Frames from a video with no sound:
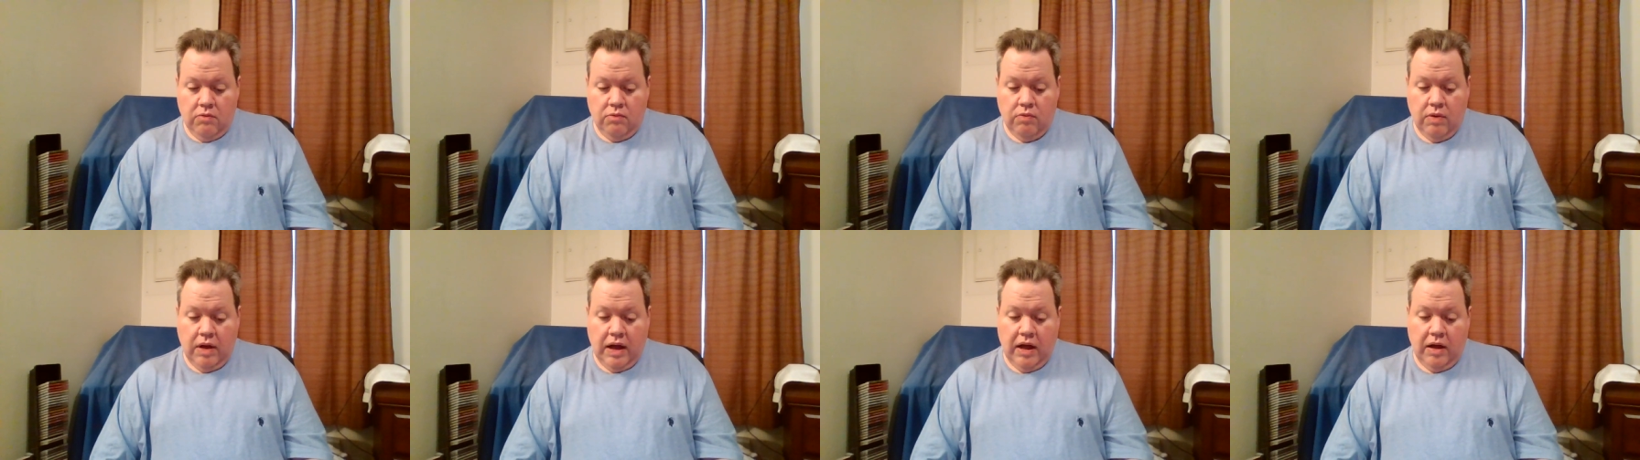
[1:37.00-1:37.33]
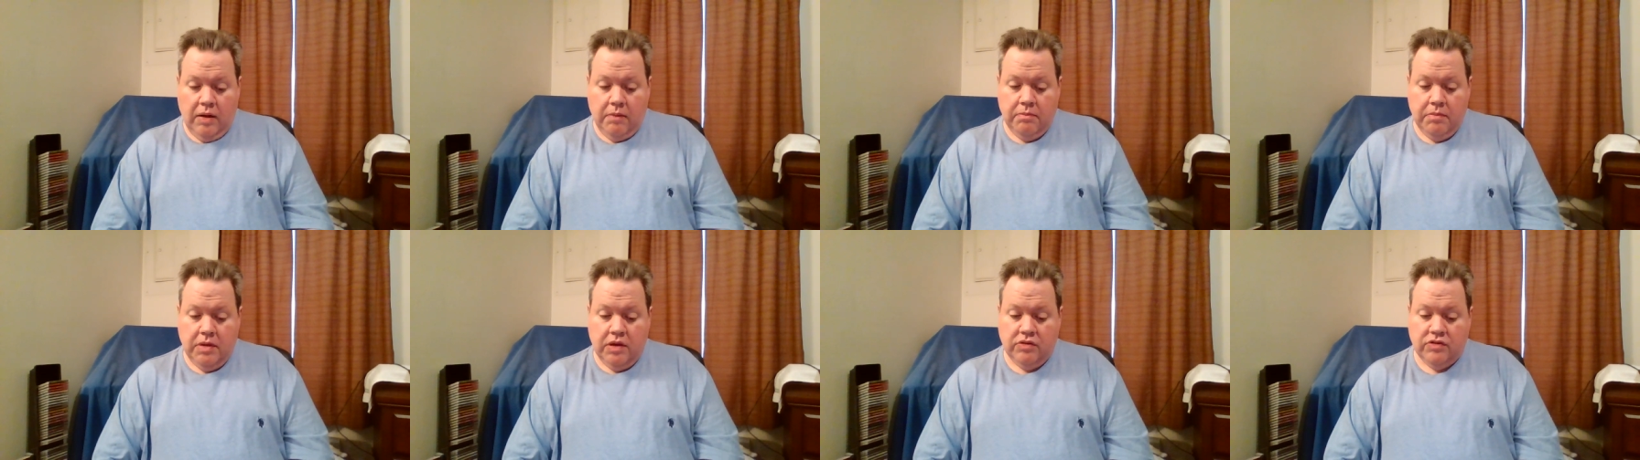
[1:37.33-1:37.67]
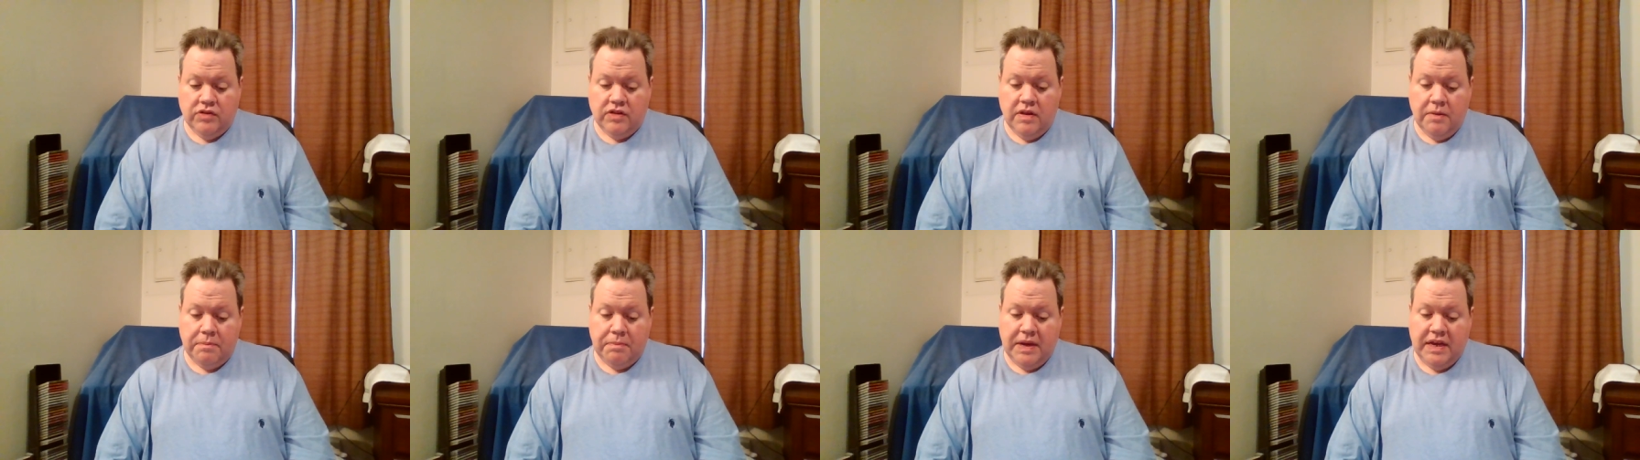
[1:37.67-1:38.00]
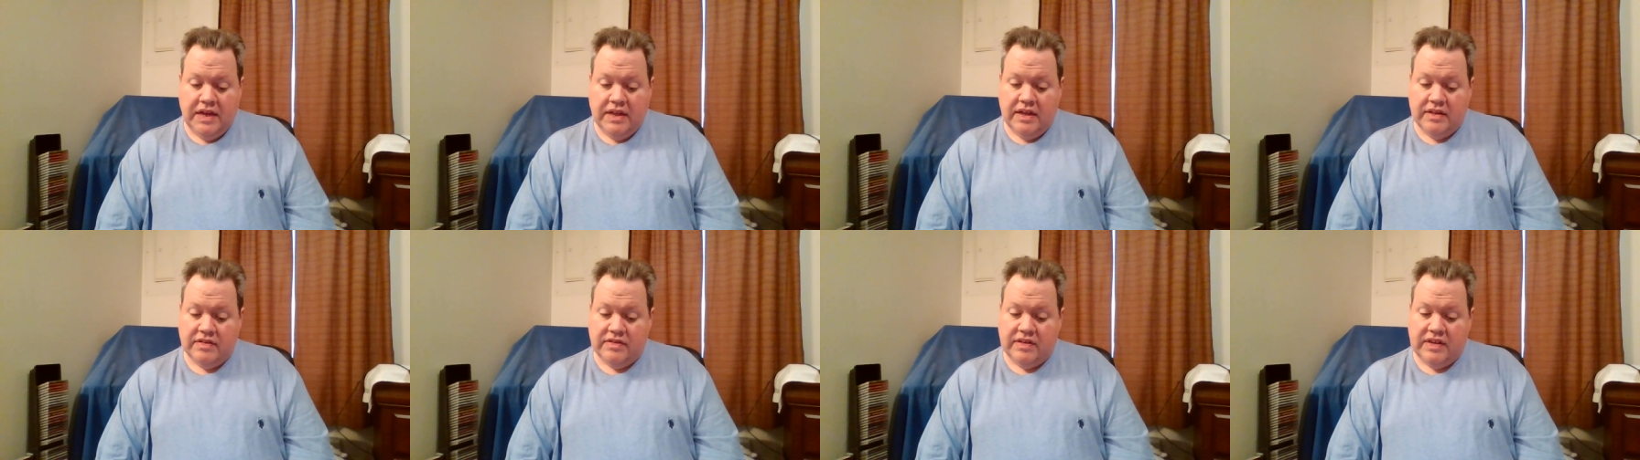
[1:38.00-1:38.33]
While most of the
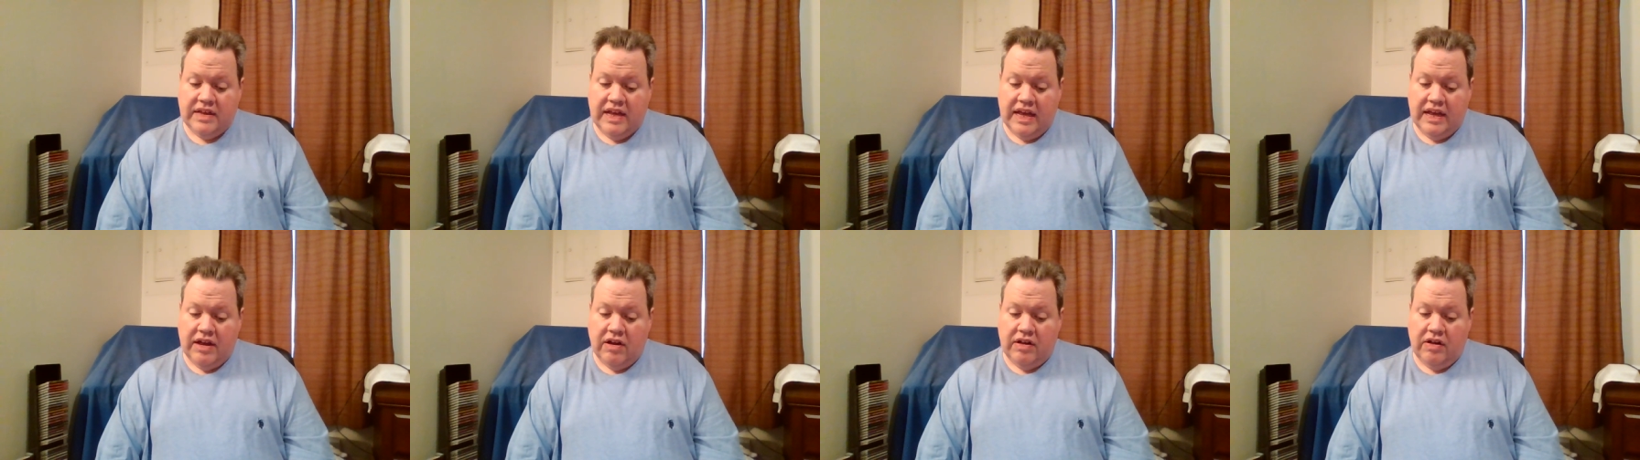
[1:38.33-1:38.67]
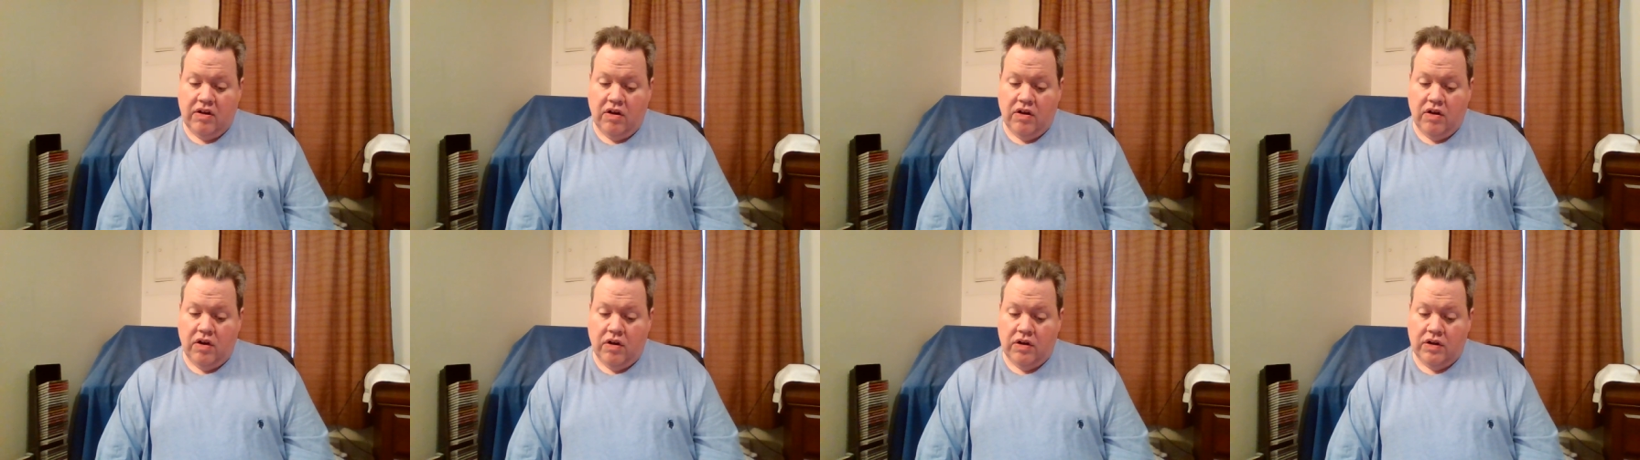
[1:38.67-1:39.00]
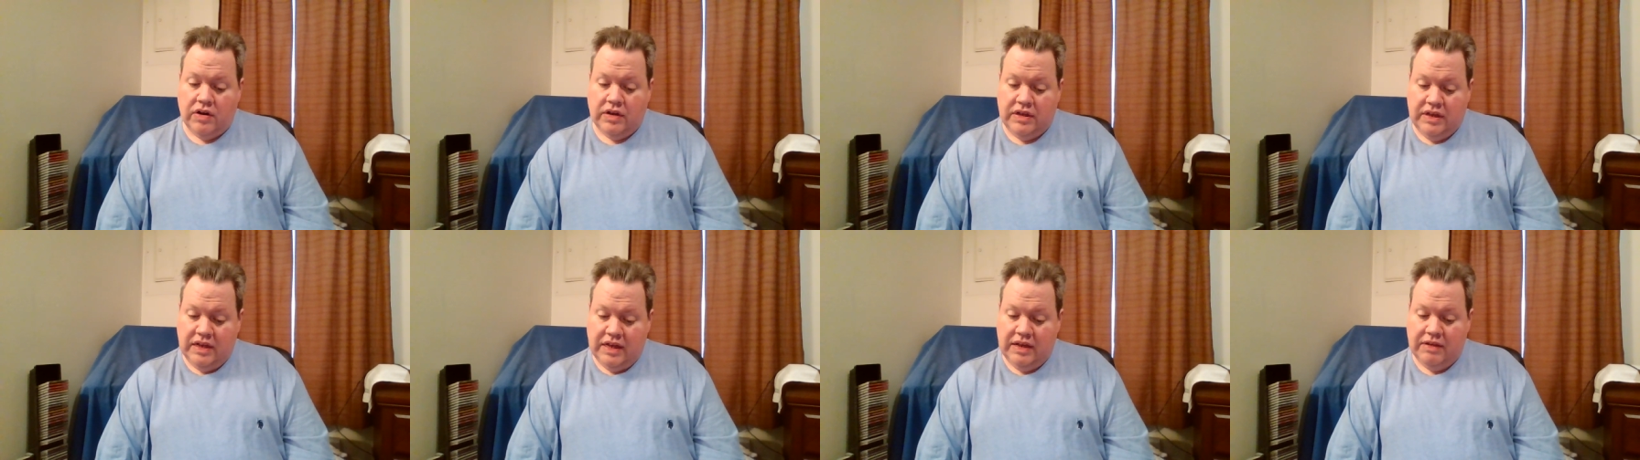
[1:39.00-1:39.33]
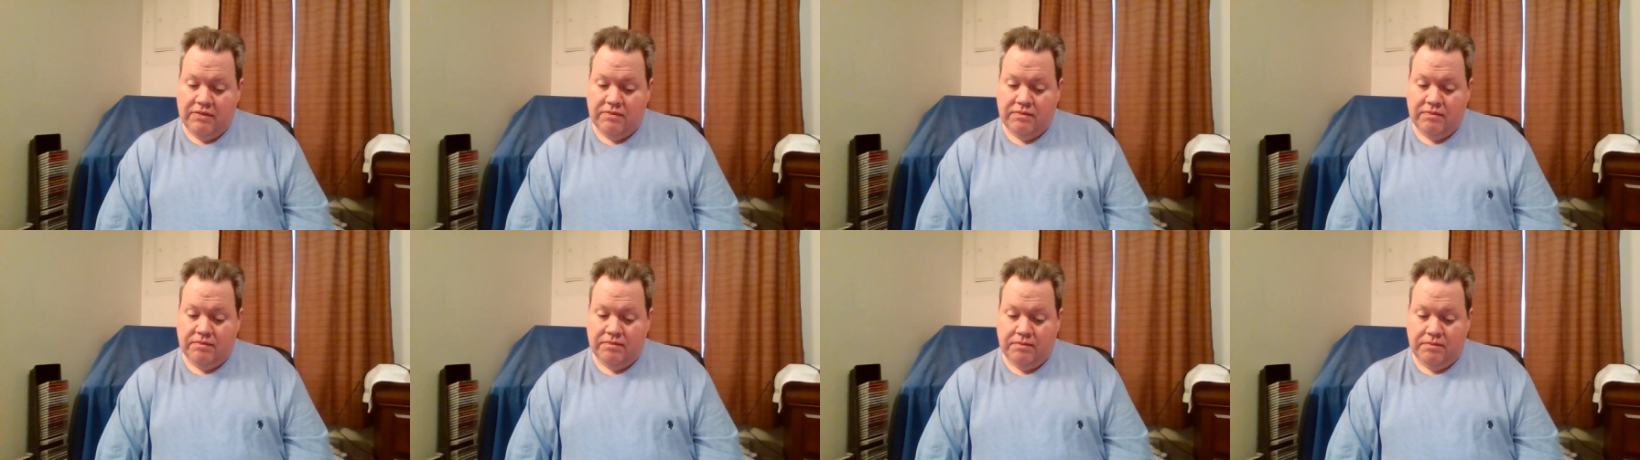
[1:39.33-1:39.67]
Peanuts gang are
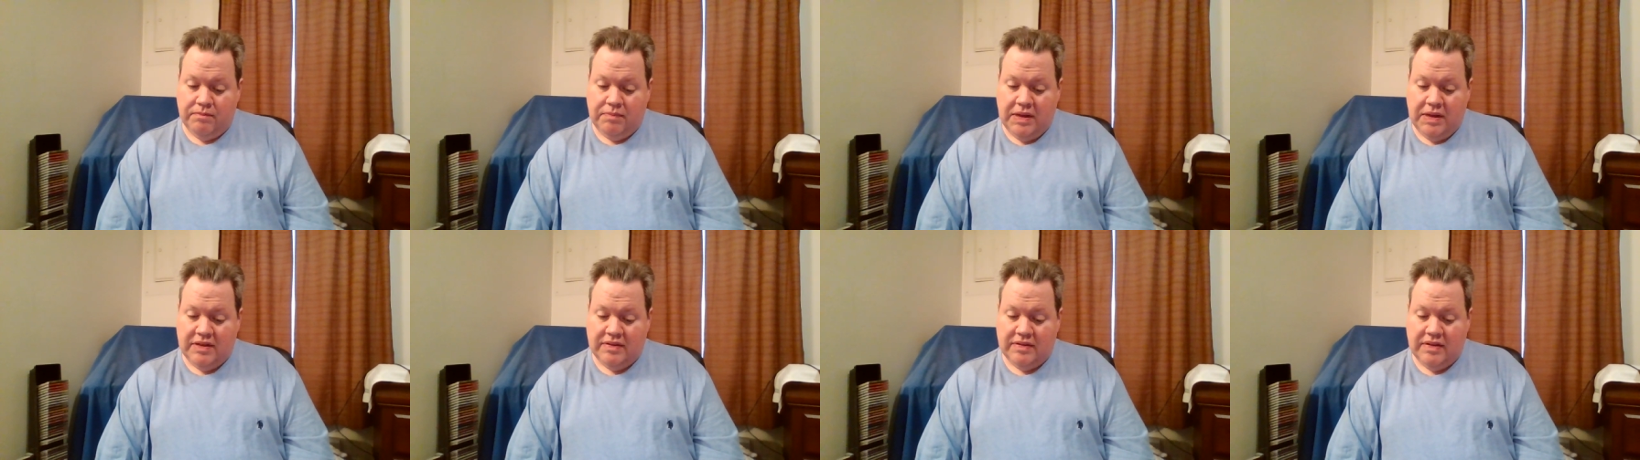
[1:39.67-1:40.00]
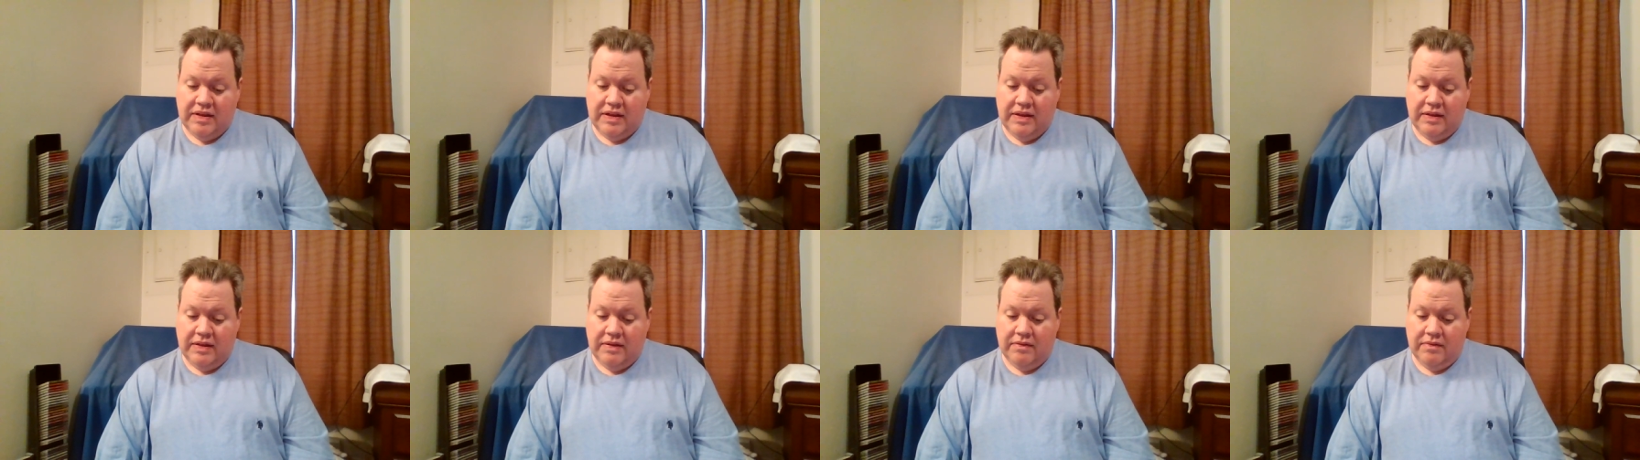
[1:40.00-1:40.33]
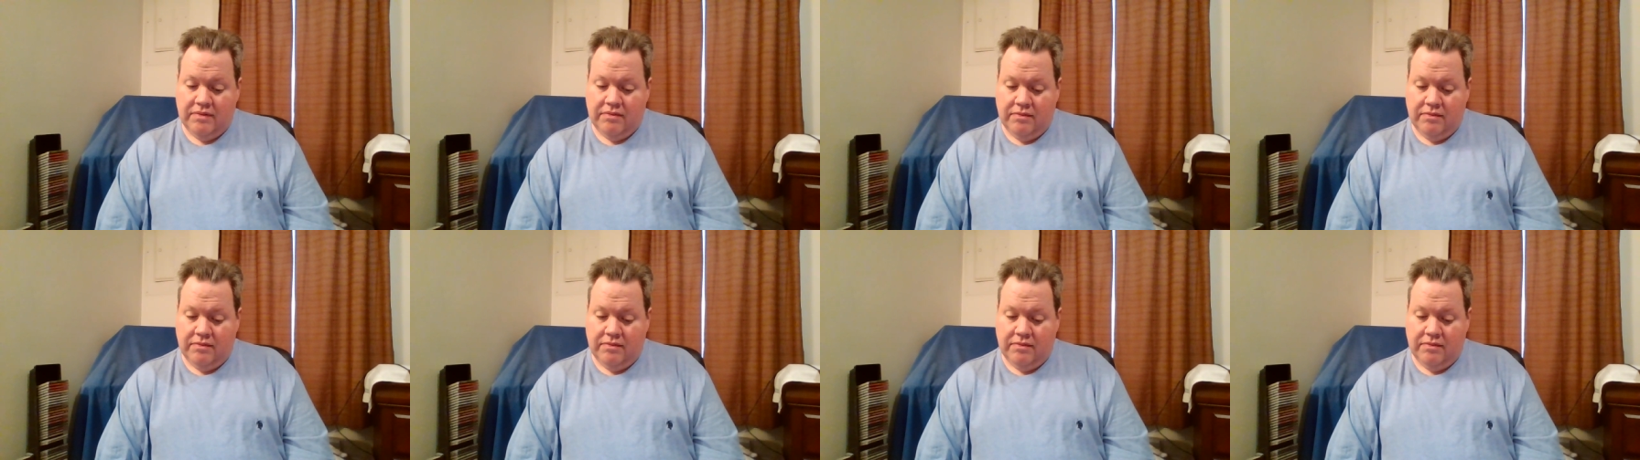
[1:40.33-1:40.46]
getting busy,